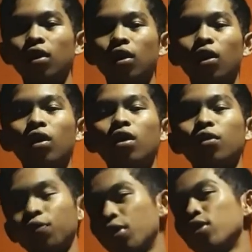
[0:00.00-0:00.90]
or
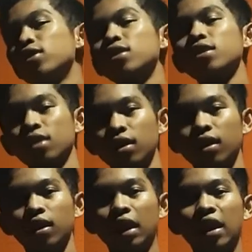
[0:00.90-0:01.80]
of course,
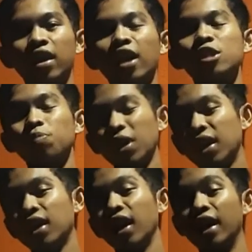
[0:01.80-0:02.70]
he can
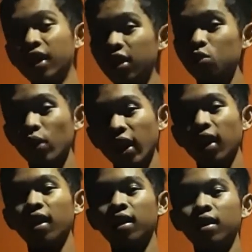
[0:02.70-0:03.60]
speak English
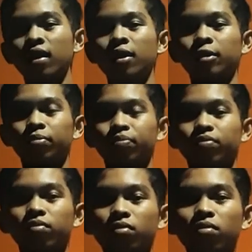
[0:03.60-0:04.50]
well.
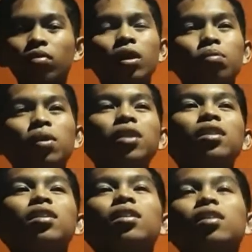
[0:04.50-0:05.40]

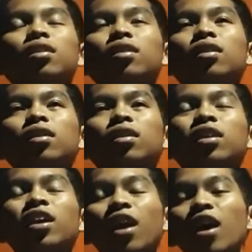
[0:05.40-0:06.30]
But
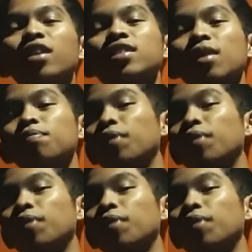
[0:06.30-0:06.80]
there are some